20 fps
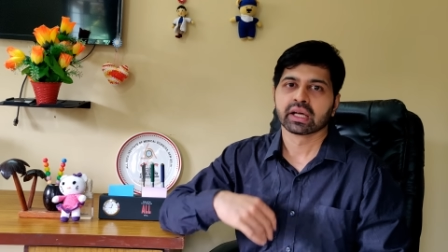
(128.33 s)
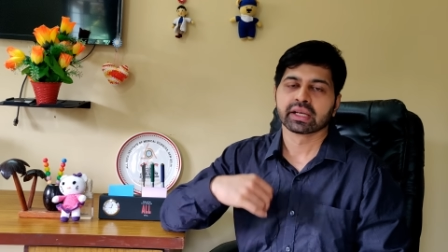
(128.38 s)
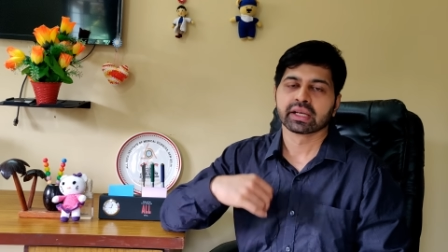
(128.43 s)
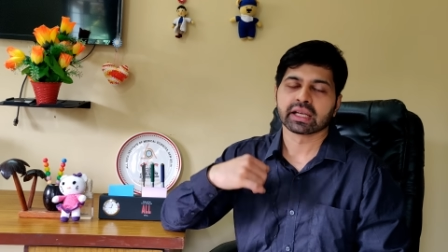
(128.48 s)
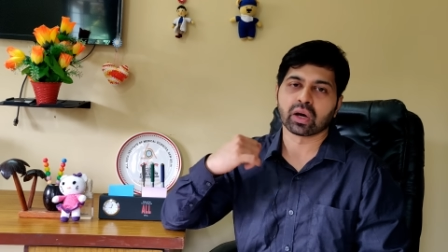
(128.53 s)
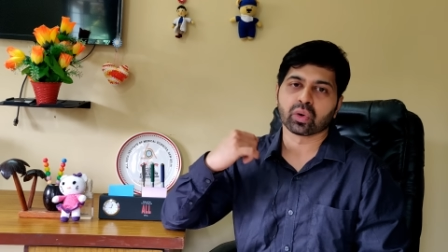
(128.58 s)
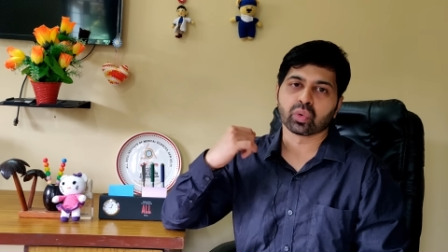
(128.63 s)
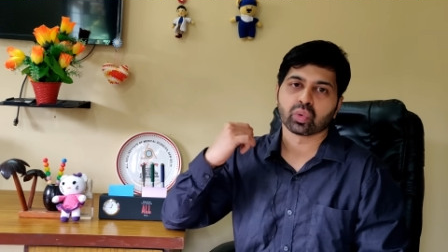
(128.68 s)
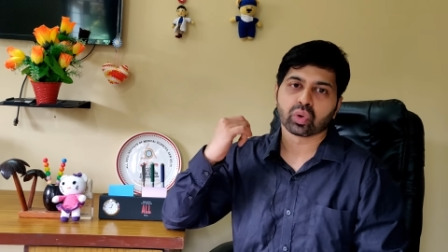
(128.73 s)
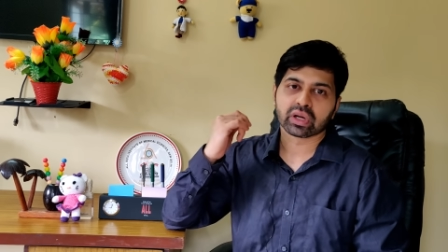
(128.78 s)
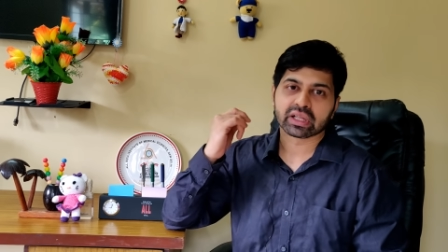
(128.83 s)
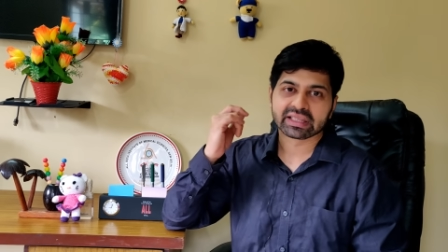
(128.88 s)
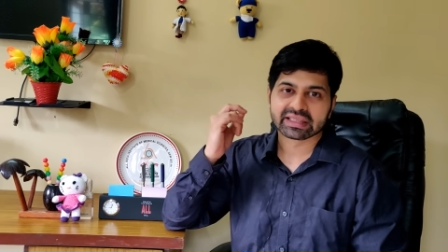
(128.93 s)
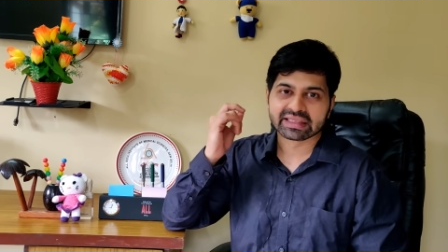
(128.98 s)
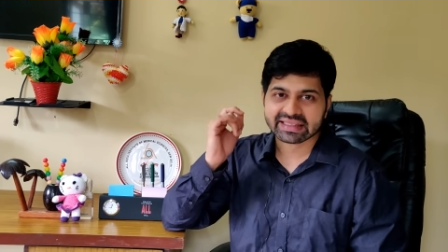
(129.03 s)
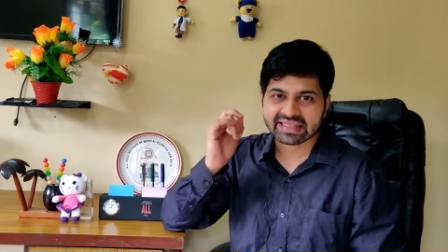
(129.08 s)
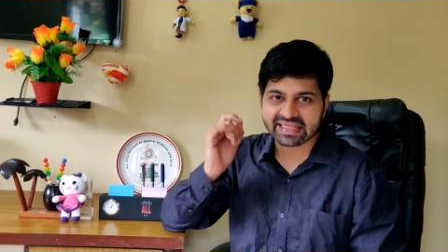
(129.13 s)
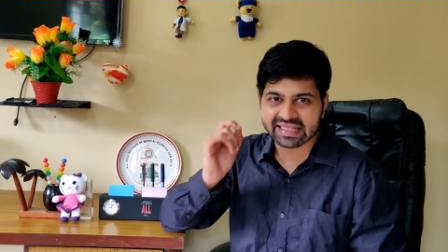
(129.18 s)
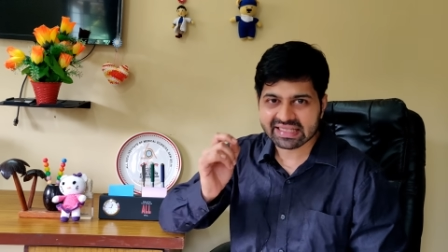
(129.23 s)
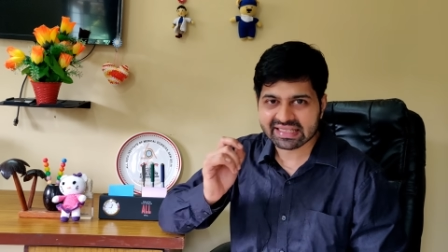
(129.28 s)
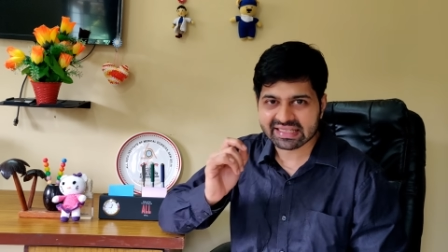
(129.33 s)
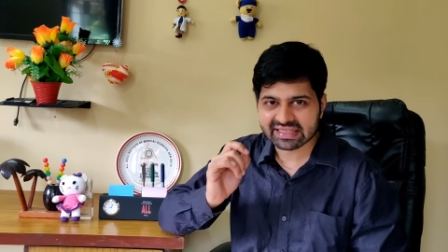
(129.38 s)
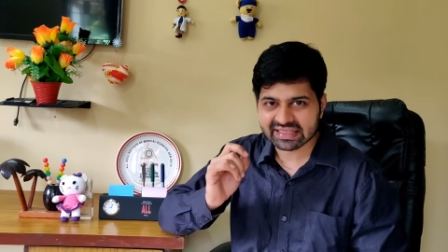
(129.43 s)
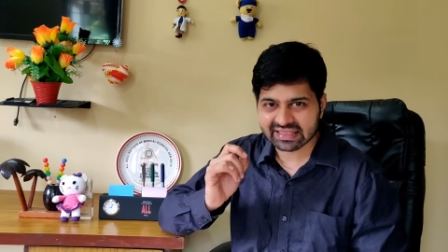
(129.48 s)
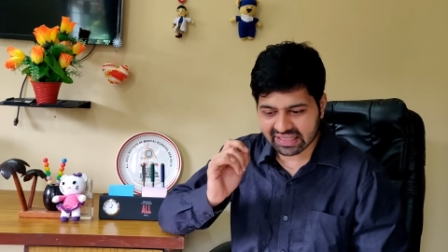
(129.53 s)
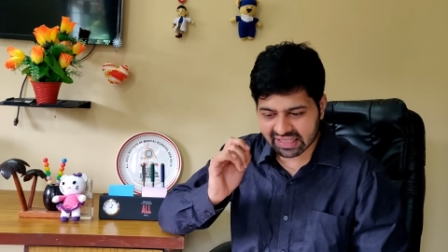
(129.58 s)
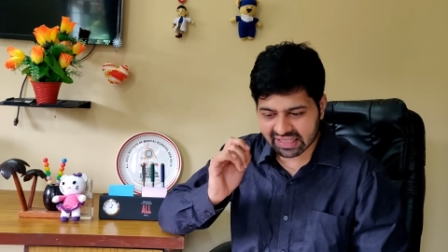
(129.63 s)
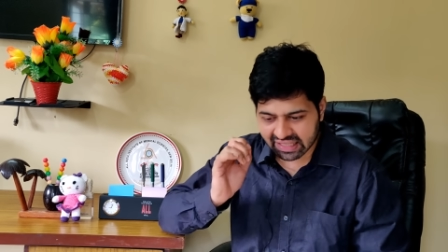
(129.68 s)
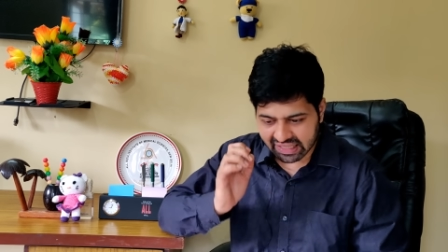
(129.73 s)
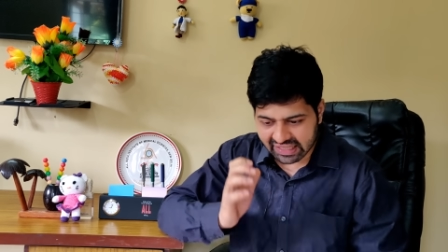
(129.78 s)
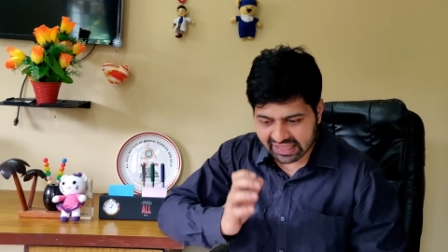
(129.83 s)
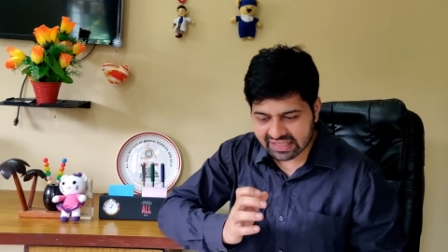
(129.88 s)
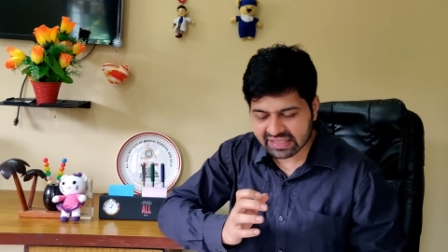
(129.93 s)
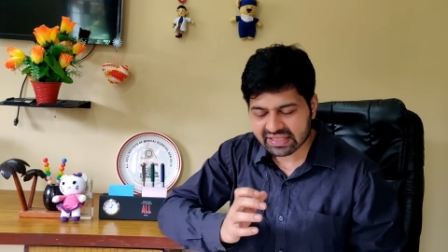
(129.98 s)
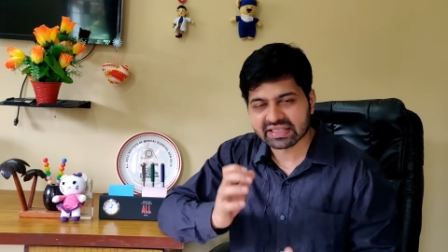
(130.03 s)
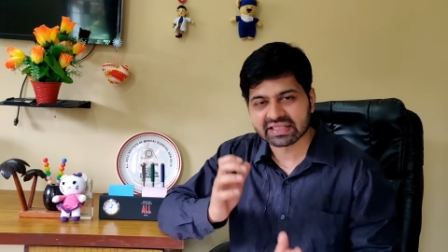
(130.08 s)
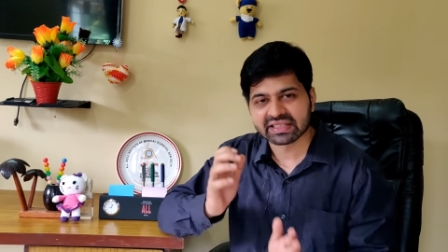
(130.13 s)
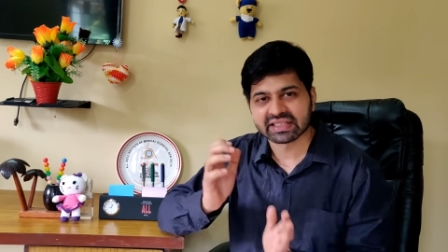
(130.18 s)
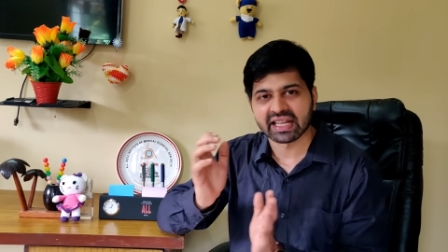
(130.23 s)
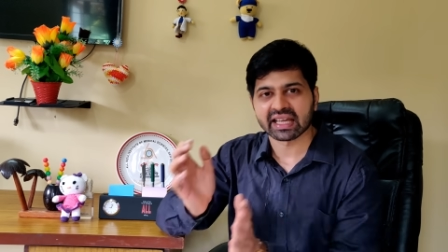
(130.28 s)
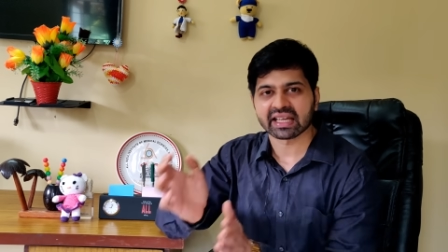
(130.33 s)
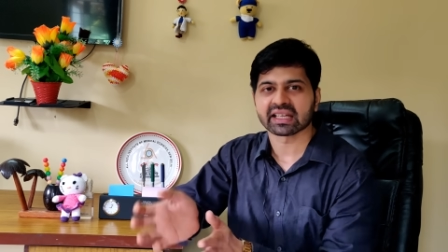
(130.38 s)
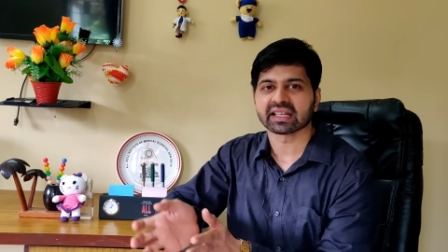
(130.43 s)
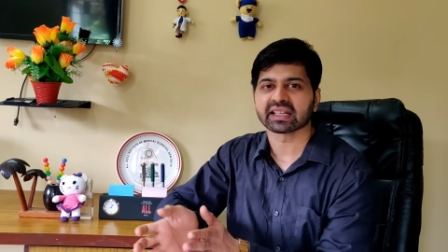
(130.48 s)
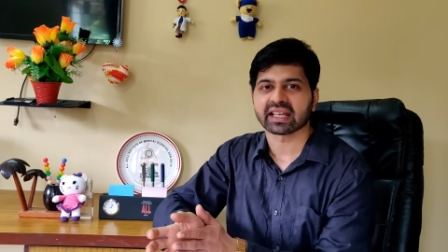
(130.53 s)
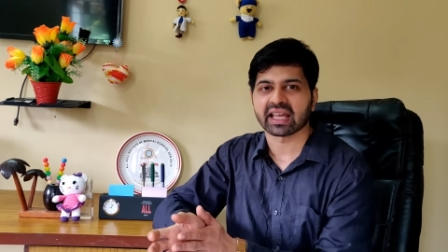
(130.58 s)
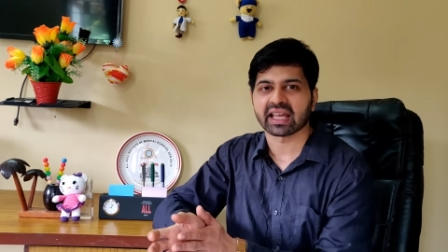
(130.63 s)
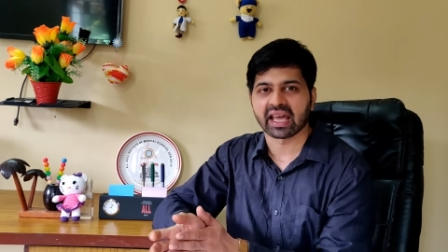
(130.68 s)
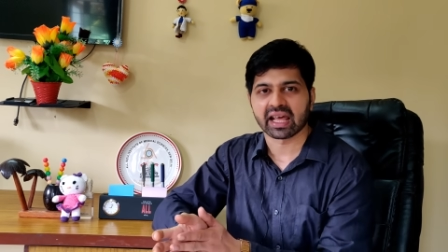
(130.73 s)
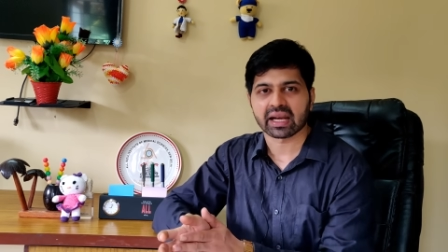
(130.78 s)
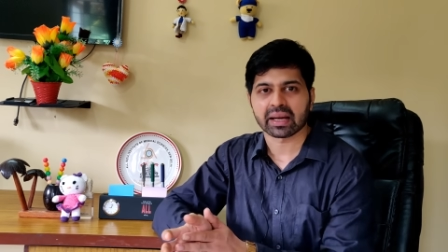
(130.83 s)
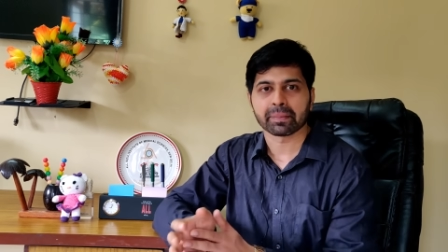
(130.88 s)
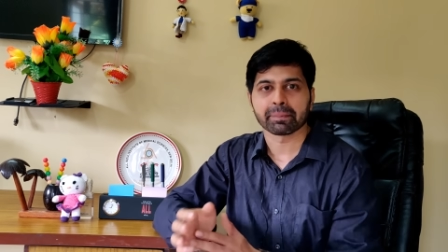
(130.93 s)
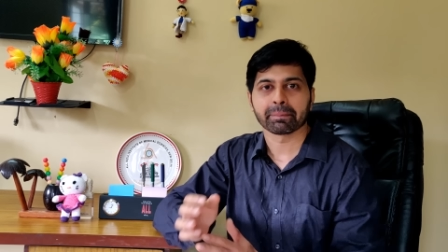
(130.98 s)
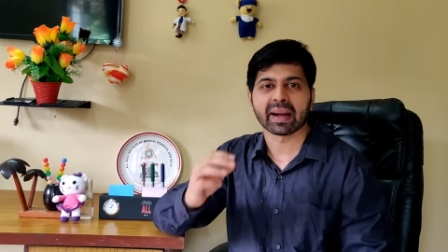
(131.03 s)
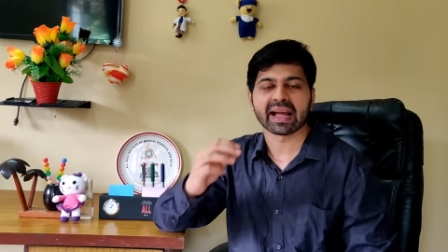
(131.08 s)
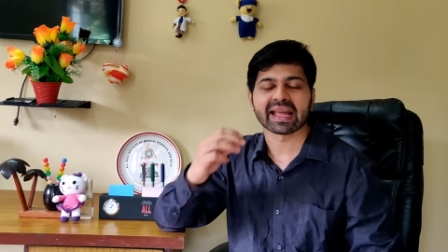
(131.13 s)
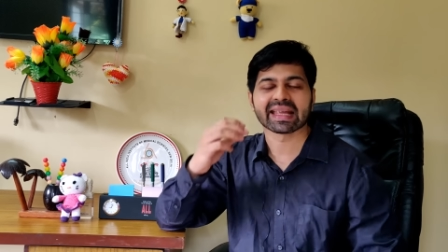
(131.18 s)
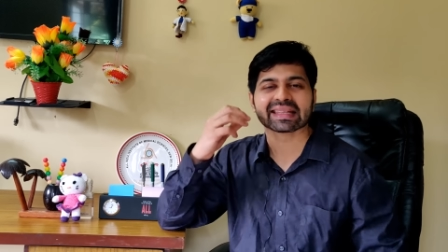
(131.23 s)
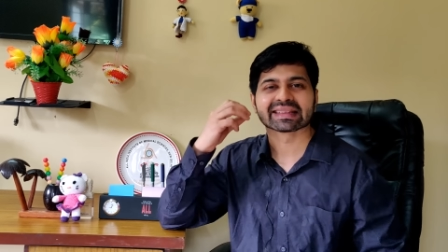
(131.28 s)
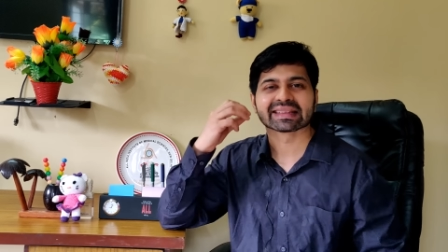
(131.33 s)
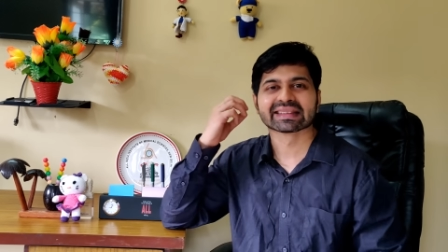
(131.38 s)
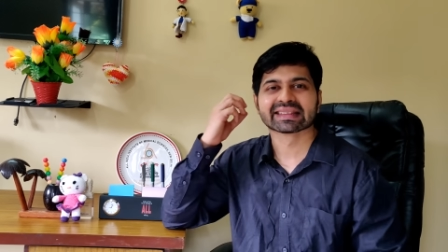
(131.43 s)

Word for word: Now this is taken care by